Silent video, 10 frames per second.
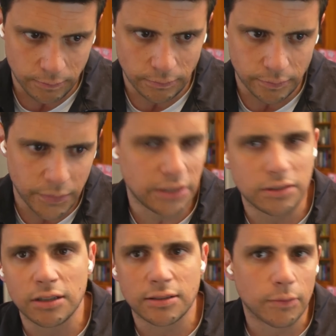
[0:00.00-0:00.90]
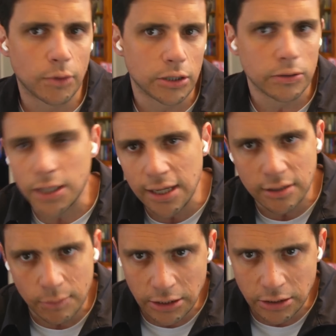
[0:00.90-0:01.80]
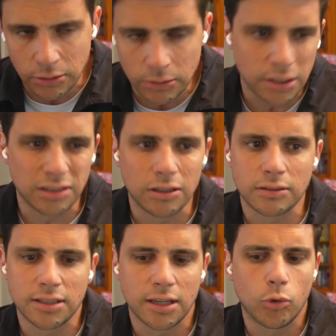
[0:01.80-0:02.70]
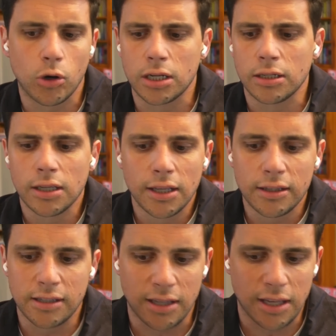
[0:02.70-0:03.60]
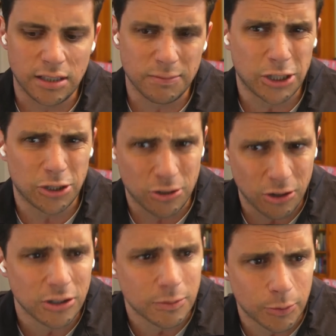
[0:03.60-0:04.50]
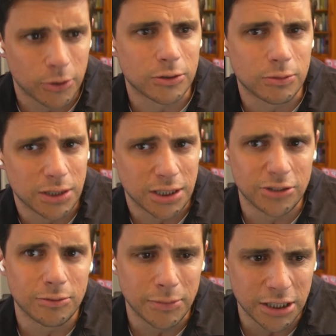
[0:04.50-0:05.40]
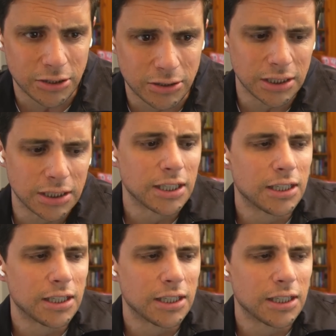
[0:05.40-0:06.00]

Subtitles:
This is not someone who cares about you. This is not someone that cares about transport, which is her ministry.